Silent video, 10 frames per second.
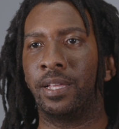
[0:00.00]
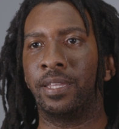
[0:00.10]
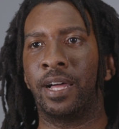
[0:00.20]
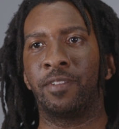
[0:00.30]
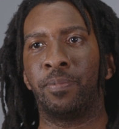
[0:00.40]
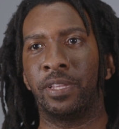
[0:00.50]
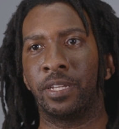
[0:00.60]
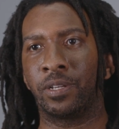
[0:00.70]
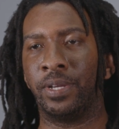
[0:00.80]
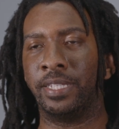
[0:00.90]
a lot of
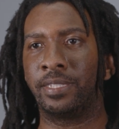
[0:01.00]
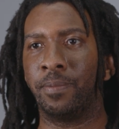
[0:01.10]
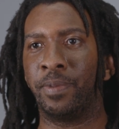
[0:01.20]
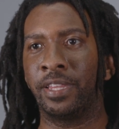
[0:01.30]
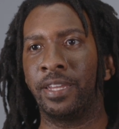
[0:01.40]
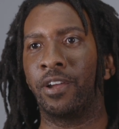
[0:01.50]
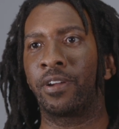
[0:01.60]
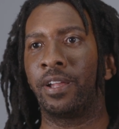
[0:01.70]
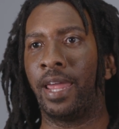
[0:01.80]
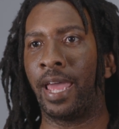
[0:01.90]
political instability
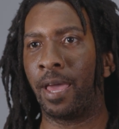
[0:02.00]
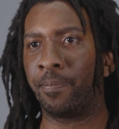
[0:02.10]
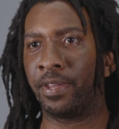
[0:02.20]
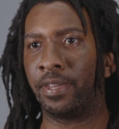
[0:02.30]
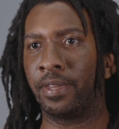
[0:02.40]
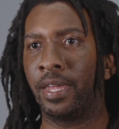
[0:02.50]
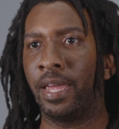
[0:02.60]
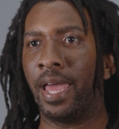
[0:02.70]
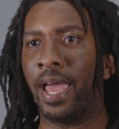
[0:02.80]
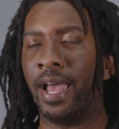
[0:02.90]
are going to
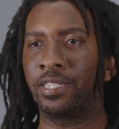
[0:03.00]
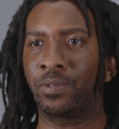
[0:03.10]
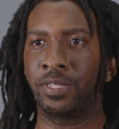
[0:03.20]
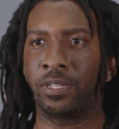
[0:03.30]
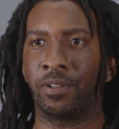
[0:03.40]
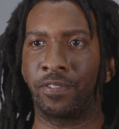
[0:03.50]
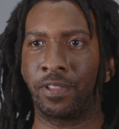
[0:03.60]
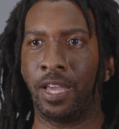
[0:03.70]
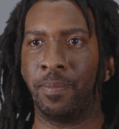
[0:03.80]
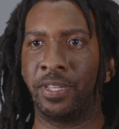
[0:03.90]
happen as a result of
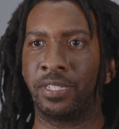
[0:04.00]
climate